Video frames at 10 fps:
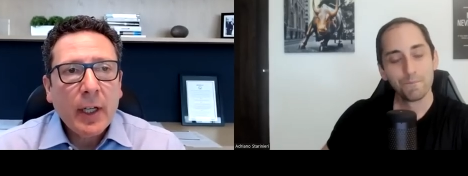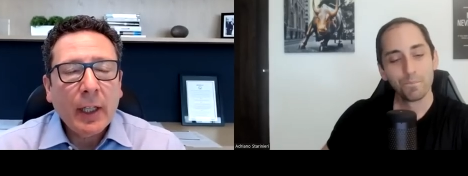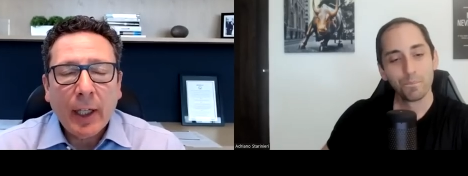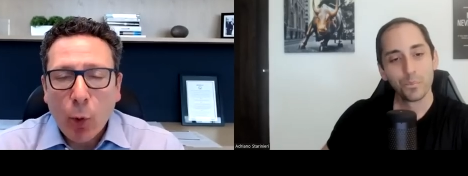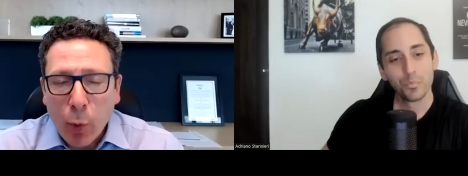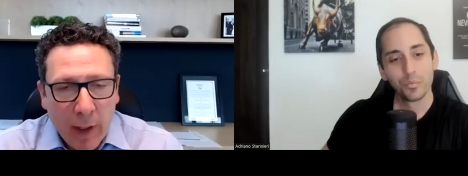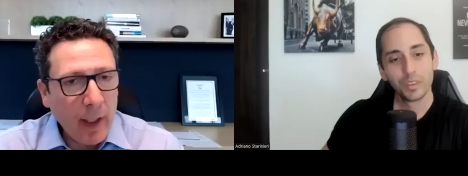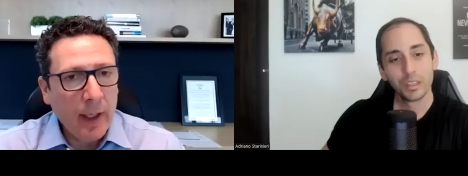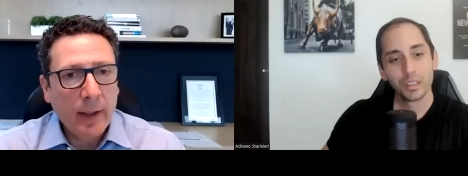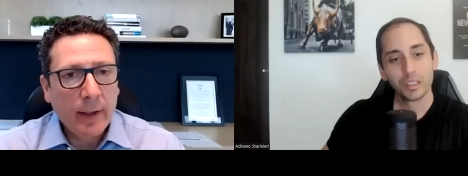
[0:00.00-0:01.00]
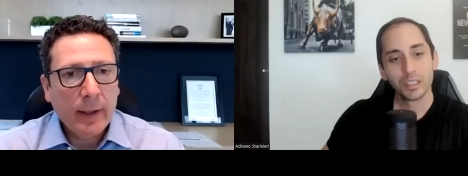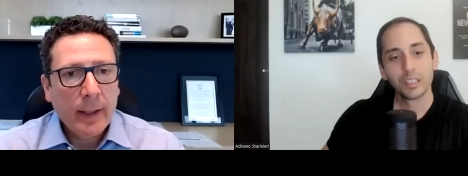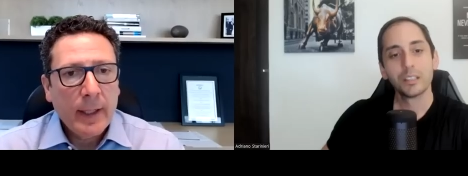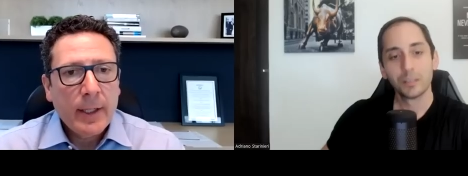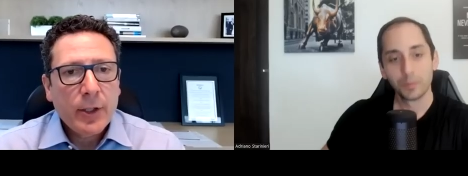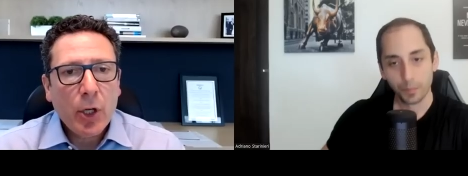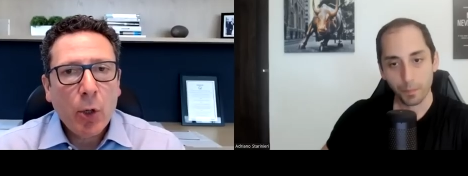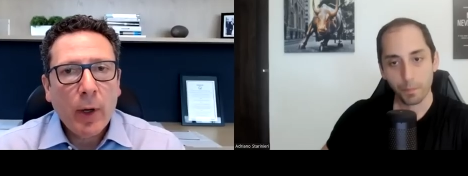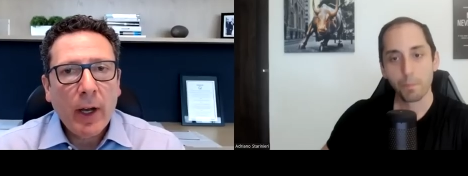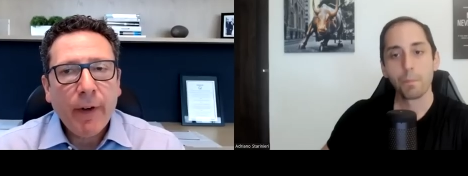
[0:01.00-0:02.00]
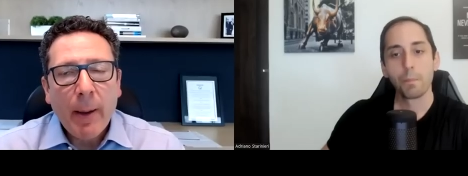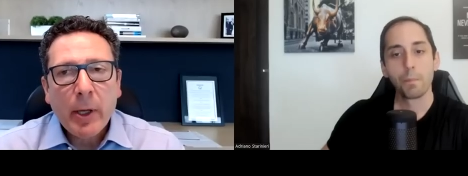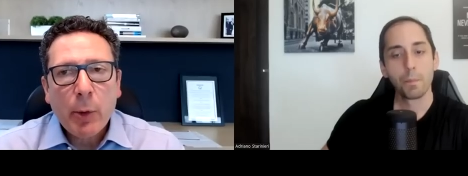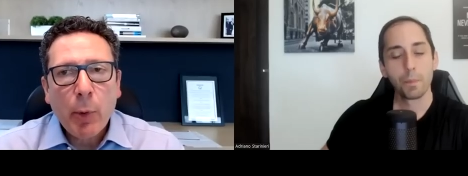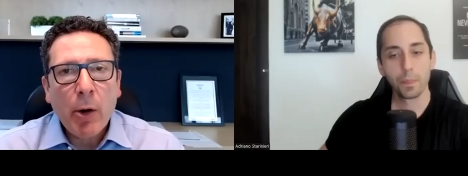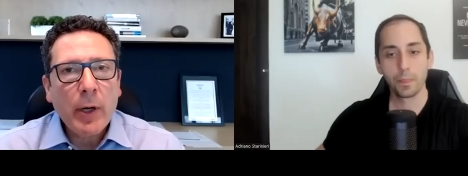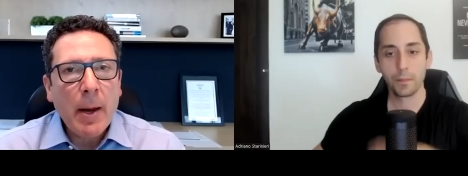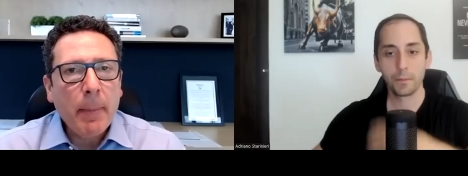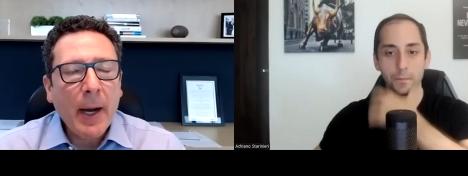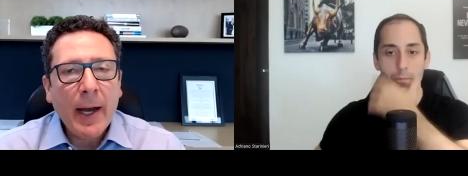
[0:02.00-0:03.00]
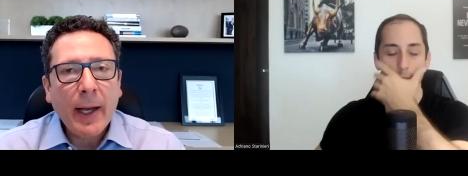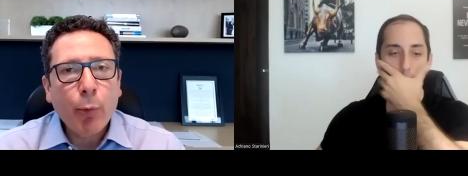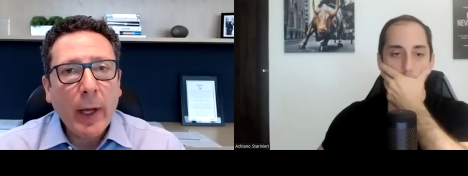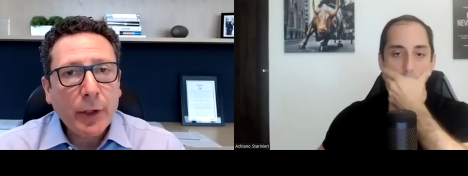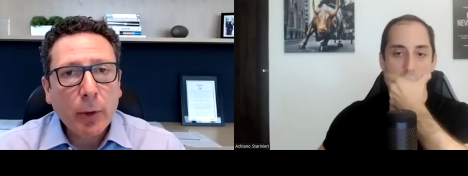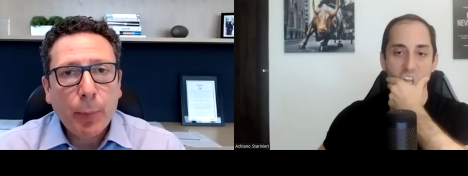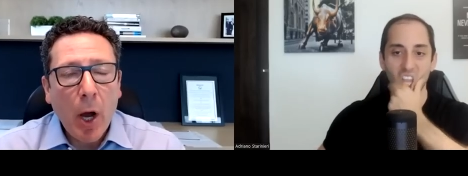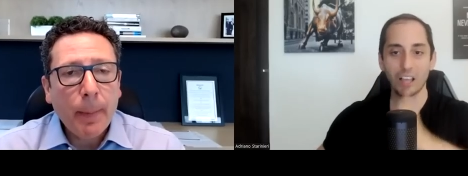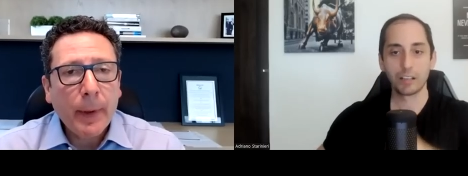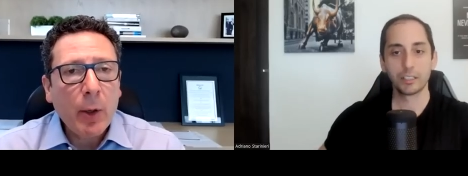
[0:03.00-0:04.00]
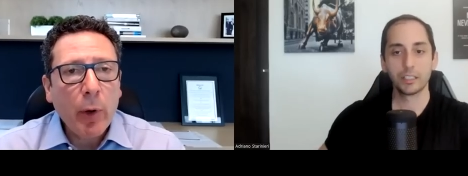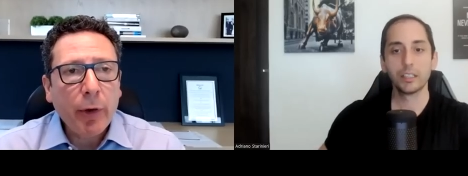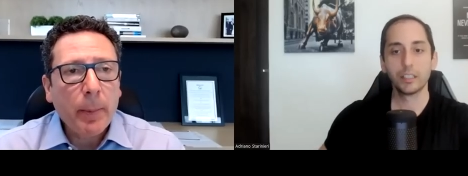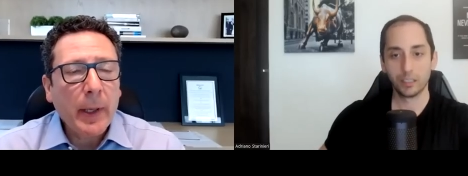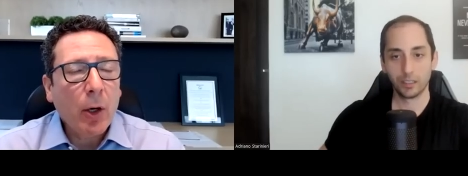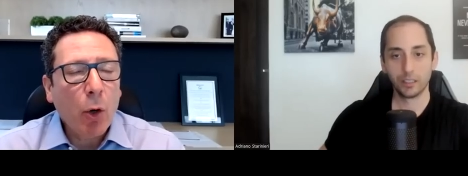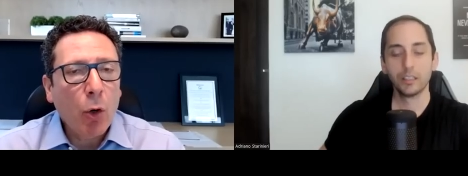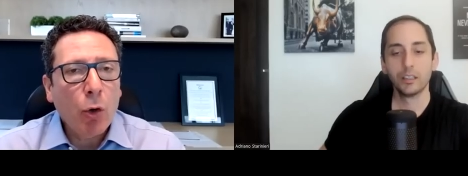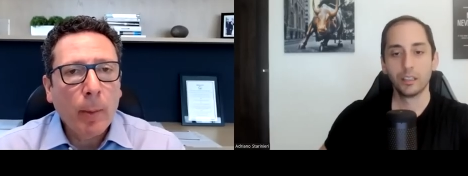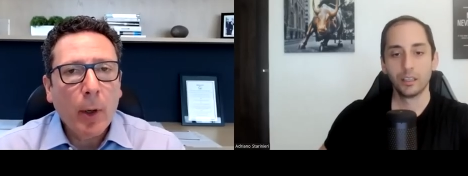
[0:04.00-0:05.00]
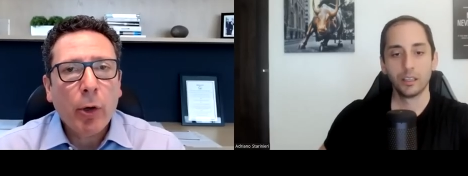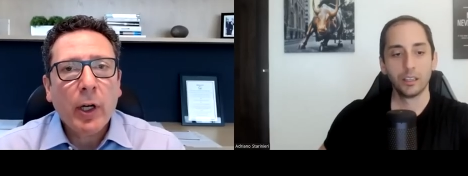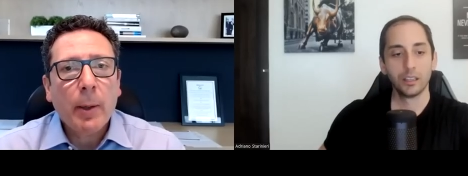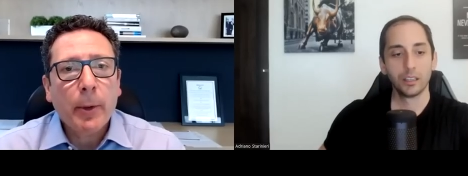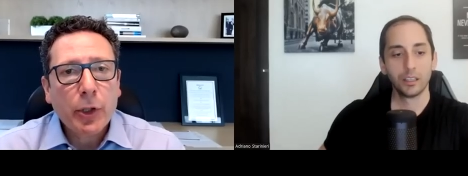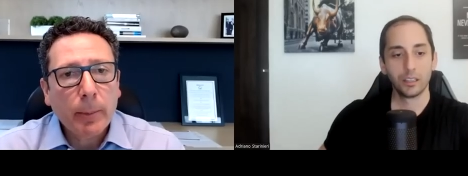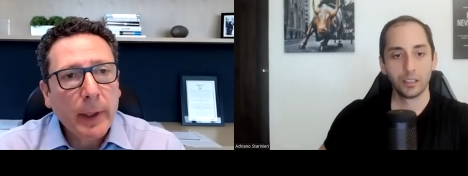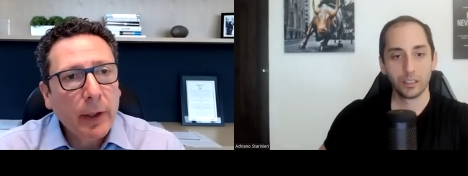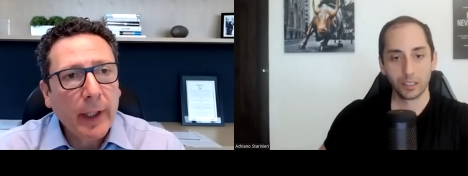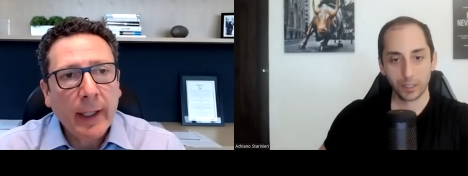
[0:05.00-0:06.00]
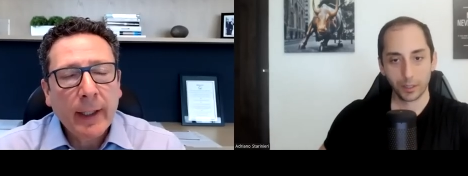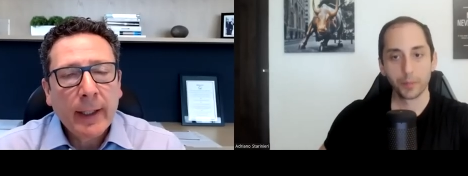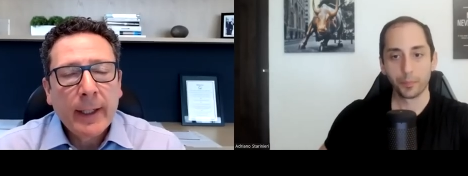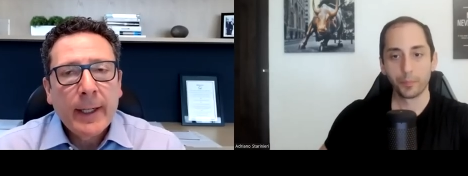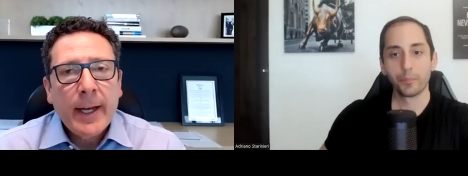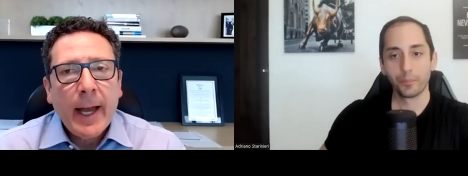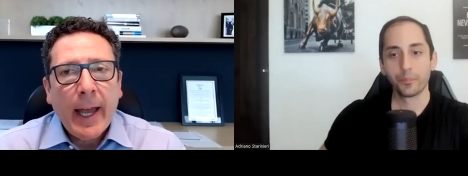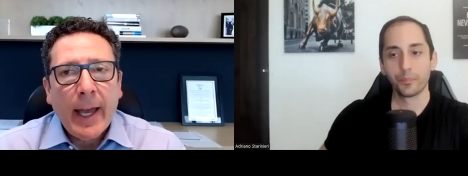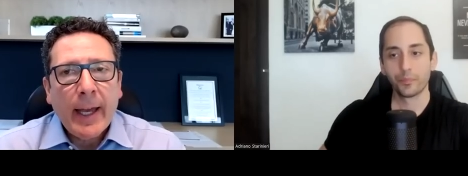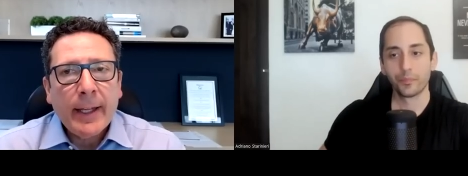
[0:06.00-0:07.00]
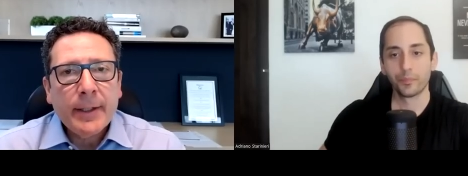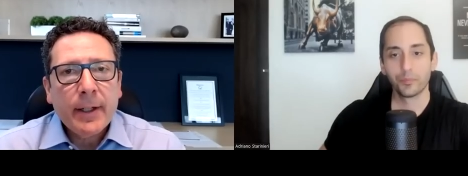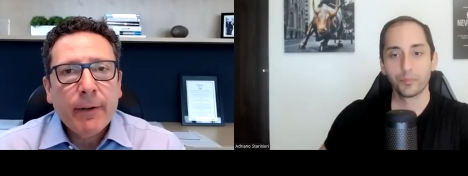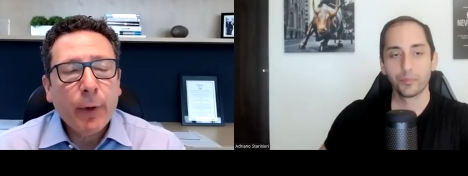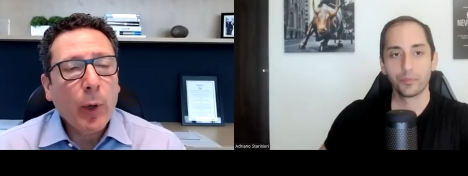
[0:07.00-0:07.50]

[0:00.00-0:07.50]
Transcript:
Speaker 1: liquidity. So if I'm going to go out and buy a rental property, whether it be a home or a commercial building, and for